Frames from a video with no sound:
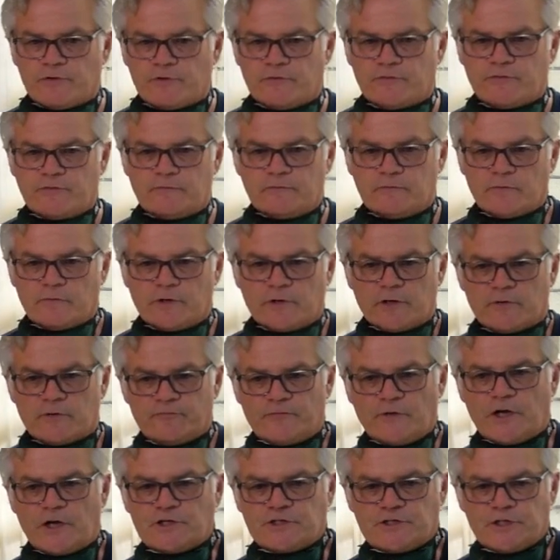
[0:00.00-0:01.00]
they're
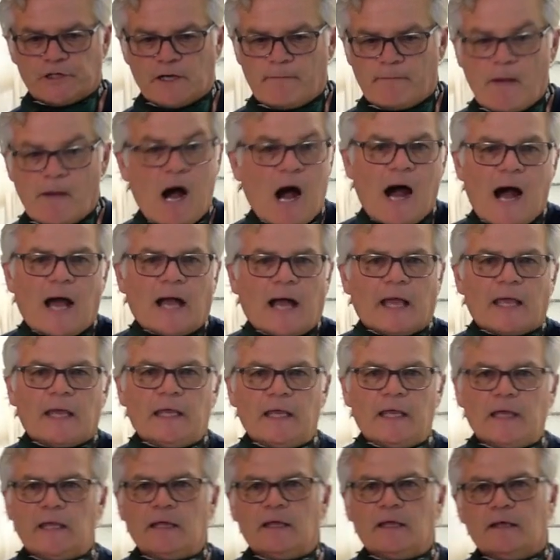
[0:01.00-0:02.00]
finishing a mahogany
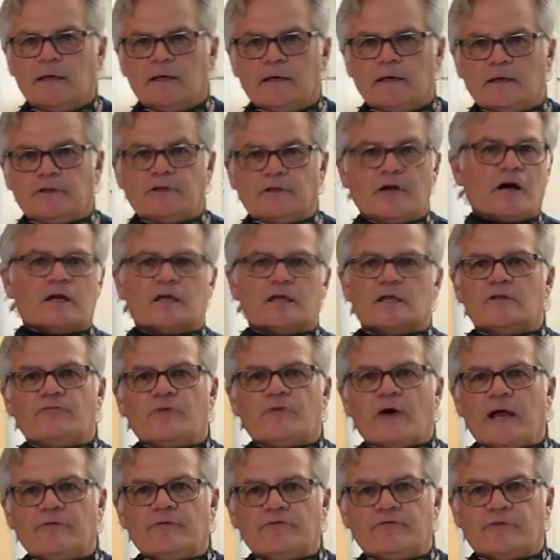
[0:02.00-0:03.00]
Duncan Fife
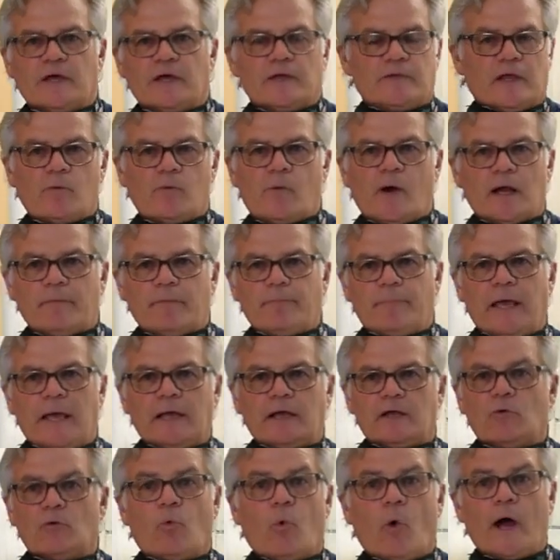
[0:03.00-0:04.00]
set and they want to paint it
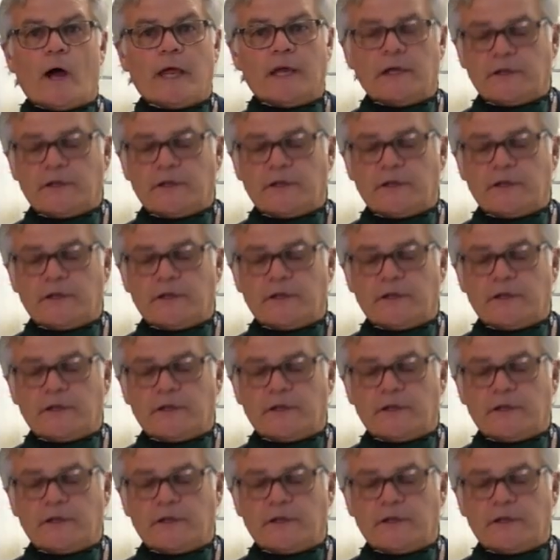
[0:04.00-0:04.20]
white.